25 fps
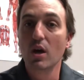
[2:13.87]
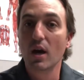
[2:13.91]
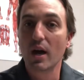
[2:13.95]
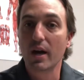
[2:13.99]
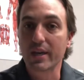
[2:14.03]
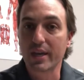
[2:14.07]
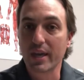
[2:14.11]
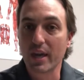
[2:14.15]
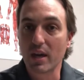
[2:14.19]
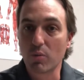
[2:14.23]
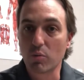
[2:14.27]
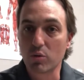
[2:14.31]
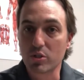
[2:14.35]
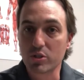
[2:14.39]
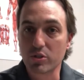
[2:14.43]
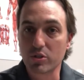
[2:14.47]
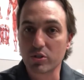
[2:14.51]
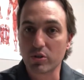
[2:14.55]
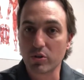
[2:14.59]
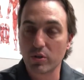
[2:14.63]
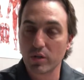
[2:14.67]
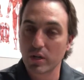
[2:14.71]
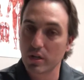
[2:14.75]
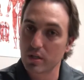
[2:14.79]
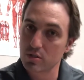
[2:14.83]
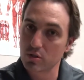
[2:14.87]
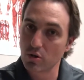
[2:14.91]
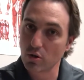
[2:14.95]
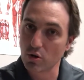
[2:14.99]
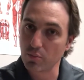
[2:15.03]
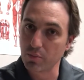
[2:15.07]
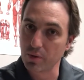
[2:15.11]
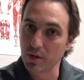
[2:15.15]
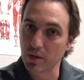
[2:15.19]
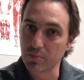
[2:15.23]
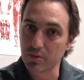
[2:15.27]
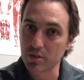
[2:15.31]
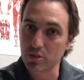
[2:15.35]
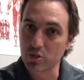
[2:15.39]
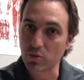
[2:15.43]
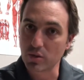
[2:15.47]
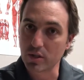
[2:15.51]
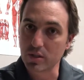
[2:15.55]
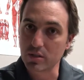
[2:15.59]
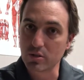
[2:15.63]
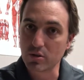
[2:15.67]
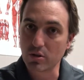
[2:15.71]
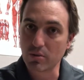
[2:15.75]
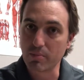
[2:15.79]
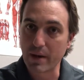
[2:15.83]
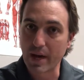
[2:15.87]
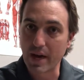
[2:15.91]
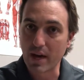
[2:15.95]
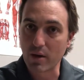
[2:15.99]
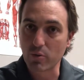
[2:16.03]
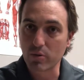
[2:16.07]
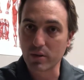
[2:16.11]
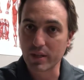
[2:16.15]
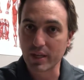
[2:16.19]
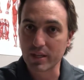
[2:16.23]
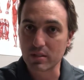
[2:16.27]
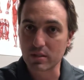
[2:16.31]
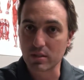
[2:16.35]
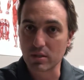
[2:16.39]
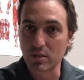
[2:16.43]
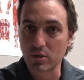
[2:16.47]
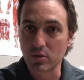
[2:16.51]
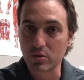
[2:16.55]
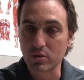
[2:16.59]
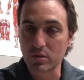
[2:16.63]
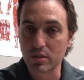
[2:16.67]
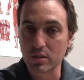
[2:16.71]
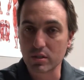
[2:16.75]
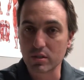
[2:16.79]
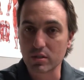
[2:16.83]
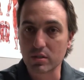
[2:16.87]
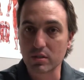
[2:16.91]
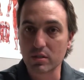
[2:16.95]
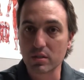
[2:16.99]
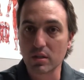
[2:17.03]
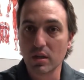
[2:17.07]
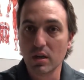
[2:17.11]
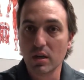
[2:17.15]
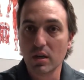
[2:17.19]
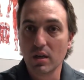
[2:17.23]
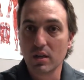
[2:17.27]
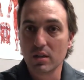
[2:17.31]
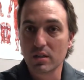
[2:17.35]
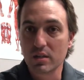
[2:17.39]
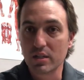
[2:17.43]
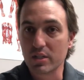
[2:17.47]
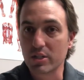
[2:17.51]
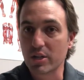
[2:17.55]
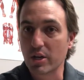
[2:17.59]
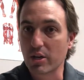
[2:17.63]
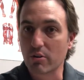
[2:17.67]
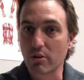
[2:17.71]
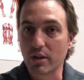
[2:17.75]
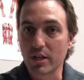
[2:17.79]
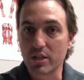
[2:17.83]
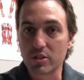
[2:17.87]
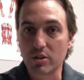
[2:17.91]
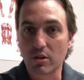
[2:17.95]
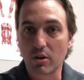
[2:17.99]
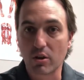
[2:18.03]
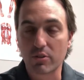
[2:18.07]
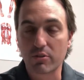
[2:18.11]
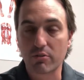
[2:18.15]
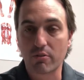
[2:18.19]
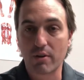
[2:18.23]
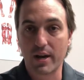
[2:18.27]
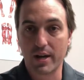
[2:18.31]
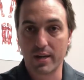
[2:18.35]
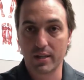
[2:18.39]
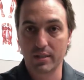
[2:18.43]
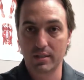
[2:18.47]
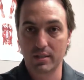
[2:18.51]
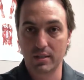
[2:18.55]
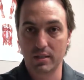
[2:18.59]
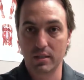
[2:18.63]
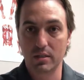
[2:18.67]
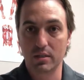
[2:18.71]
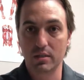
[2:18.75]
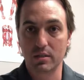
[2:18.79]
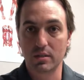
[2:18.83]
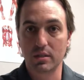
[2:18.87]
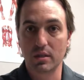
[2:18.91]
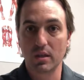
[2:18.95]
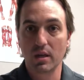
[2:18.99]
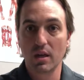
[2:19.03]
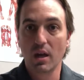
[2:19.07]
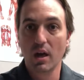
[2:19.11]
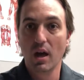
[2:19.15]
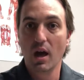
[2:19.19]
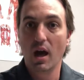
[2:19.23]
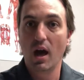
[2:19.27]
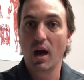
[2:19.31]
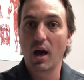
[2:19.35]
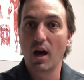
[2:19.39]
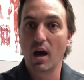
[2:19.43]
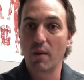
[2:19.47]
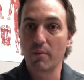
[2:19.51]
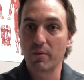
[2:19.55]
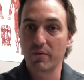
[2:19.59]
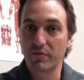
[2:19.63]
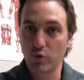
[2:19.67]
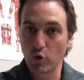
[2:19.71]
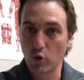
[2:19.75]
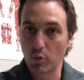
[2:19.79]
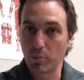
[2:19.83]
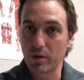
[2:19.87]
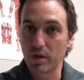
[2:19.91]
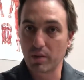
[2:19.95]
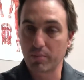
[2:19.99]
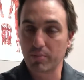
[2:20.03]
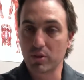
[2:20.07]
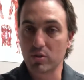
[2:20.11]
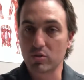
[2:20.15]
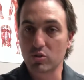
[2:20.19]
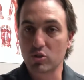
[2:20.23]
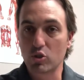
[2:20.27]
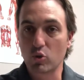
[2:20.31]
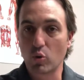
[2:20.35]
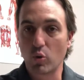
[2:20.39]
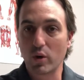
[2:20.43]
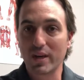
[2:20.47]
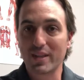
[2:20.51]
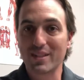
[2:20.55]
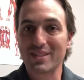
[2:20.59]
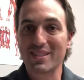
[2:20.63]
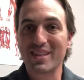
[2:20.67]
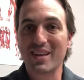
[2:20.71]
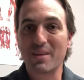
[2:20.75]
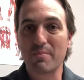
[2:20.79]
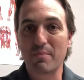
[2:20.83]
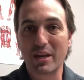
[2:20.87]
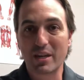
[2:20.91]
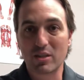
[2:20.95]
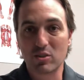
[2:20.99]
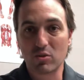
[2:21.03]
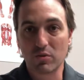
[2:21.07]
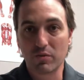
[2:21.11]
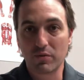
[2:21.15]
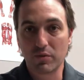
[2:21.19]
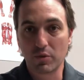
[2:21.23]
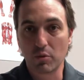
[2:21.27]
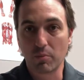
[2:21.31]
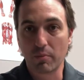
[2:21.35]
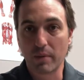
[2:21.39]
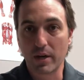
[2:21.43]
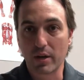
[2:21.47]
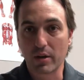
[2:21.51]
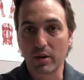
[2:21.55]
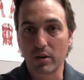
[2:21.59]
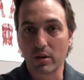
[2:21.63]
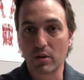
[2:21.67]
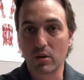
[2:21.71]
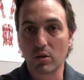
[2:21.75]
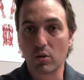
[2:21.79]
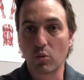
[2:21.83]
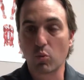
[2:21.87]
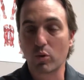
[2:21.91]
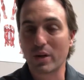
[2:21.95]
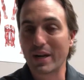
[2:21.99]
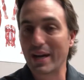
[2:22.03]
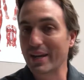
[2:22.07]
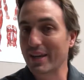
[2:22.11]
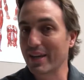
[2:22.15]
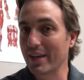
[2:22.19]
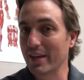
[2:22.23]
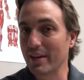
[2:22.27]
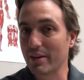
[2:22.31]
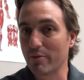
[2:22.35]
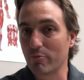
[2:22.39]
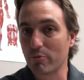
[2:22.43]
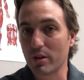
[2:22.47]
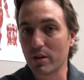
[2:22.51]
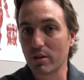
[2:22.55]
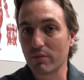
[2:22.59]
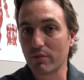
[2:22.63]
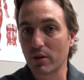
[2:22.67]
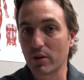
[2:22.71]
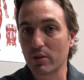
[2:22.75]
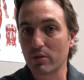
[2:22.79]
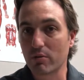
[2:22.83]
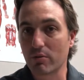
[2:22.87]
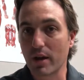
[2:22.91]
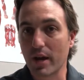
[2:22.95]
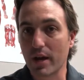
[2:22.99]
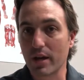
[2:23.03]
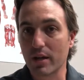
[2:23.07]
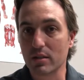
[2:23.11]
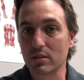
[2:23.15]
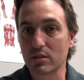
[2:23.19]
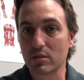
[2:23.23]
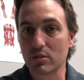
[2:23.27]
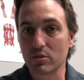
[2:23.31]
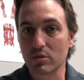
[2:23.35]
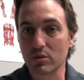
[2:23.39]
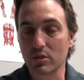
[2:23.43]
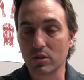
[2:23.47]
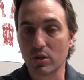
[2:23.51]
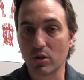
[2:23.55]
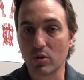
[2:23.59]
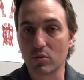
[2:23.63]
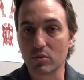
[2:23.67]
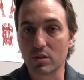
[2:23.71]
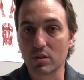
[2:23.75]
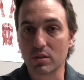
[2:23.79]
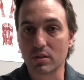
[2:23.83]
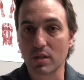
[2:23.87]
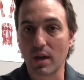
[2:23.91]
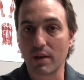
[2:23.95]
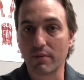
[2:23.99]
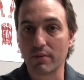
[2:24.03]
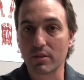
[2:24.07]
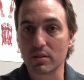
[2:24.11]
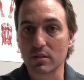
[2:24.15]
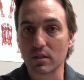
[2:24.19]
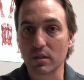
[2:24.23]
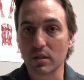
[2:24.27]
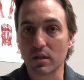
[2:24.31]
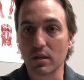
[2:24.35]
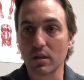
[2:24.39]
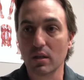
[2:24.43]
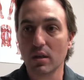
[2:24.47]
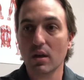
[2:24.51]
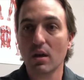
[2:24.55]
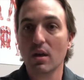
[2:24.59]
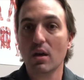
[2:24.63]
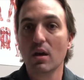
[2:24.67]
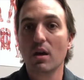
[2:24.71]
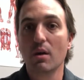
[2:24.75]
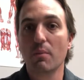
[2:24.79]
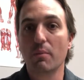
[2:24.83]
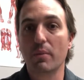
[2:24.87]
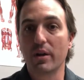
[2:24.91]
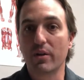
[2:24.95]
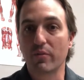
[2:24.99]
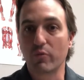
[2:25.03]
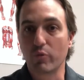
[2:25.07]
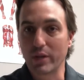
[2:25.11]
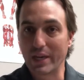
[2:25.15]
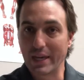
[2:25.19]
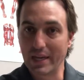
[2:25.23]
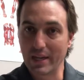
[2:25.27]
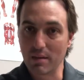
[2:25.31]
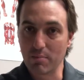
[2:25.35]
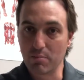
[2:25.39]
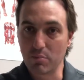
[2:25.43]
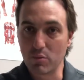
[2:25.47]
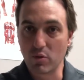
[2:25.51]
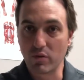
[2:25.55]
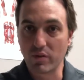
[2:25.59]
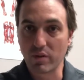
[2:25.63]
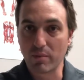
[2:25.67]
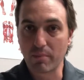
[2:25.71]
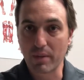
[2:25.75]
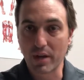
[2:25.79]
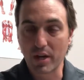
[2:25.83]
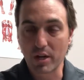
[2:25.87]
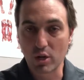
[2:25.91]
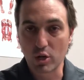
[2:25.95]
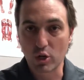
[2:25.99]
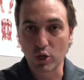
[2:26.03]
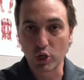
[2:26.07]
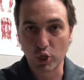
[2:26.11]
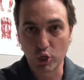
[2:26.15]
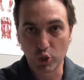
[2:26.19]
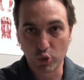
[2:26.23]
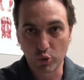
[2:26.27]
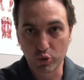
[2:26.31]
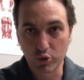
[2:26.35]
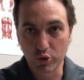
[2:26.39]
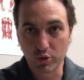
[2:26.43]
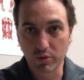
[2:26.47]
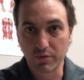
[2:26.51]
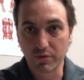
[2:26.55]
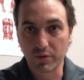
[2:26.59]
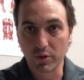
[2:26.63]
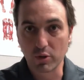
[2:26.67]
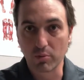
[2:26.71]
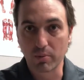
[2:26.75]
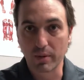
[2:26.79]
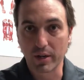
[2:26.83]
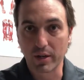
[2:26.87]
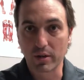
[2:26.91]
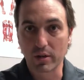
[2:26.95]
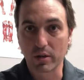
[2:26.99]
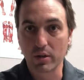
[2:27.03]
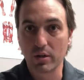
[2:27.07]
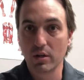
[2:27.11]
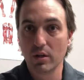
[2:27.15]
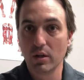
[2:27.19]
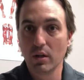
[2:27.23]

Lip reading: Again, what you're doing is you're opening up the joints in your back where that stenosis, degeneration, arthritis is. If you open up those joints, it makes you feel better. We're not getting rid of arthritis or stenosis, obviously, but if we get it moving better, you should feel better.